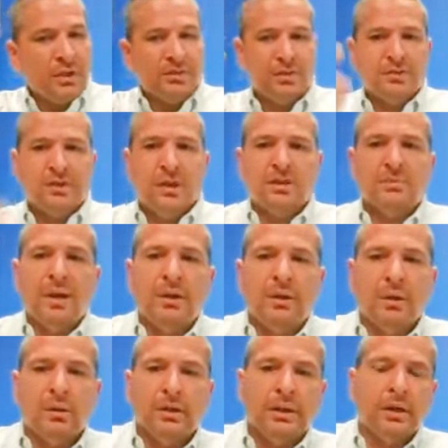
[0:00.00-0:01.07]
I just talked about
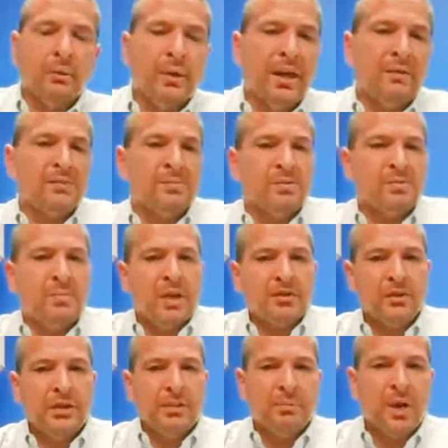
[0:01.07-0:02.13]
earlier, we have some
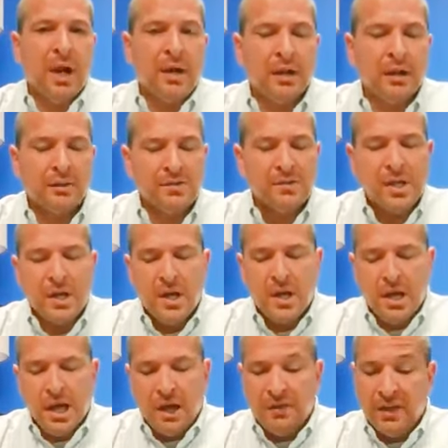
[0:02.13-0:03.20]
specialty products
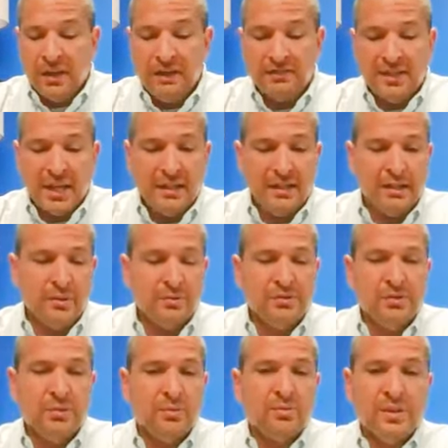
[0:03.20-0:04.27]
uh, that take you
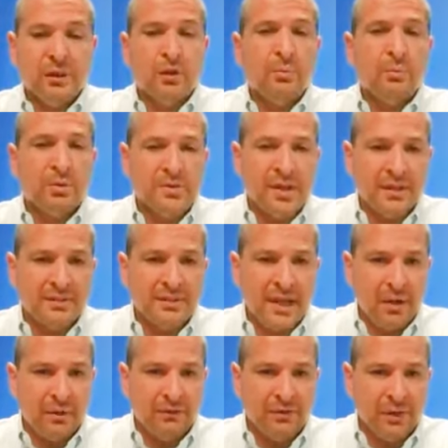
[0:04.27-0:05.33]
to zero percent
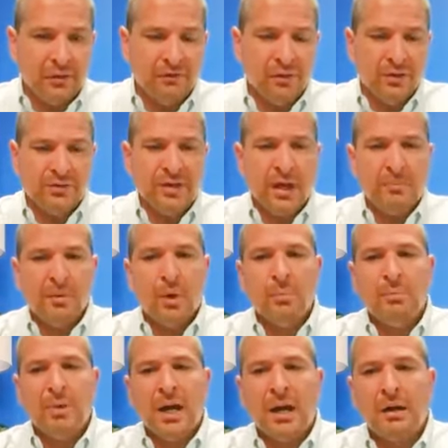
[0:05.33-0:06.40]
down if you're a first-time
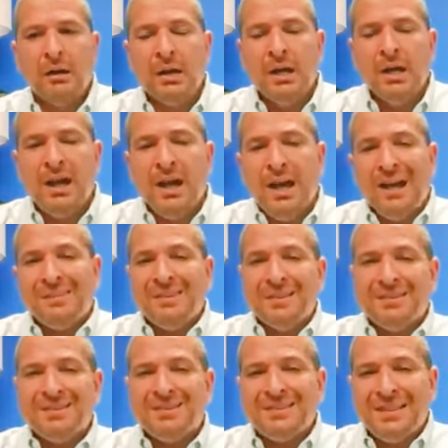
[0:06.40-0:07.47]
home buyer. The
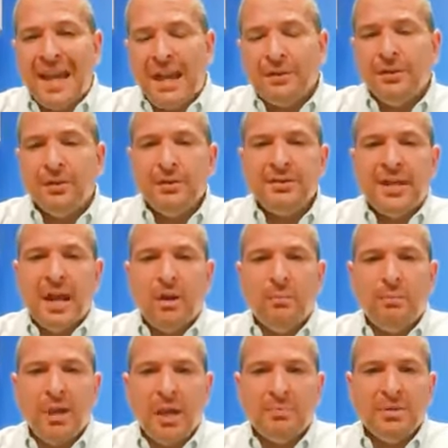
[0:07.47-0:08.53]
standard
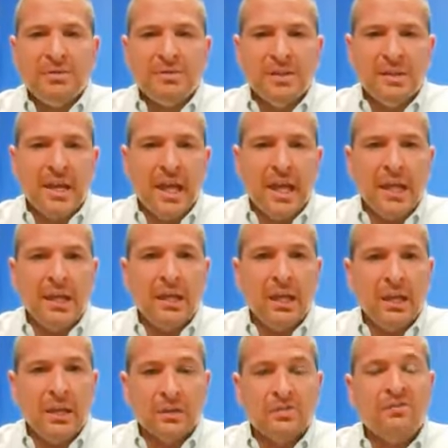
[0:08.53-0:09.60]
down payment today
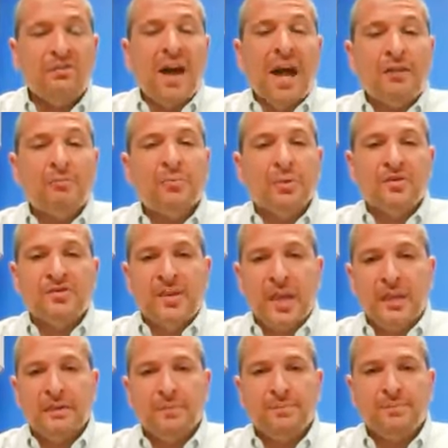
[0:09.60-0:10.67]
is five percent.